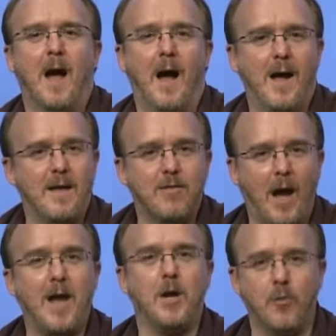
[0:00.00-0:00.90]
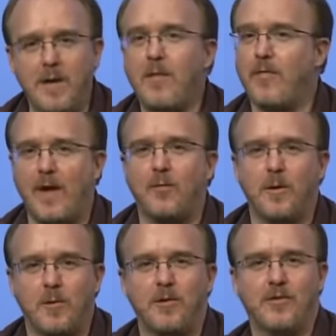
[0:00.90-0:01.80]
I agree that that's what
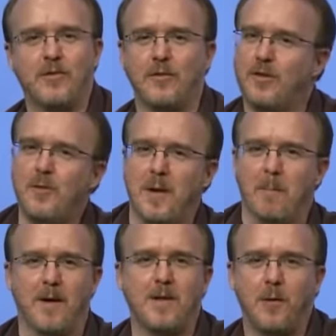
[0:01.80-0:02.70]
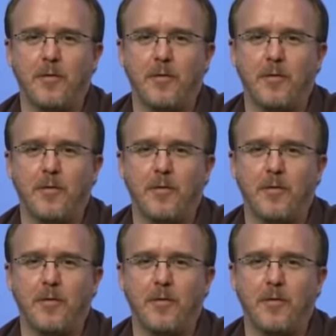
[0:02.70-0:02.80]
Christians are doing, but I don't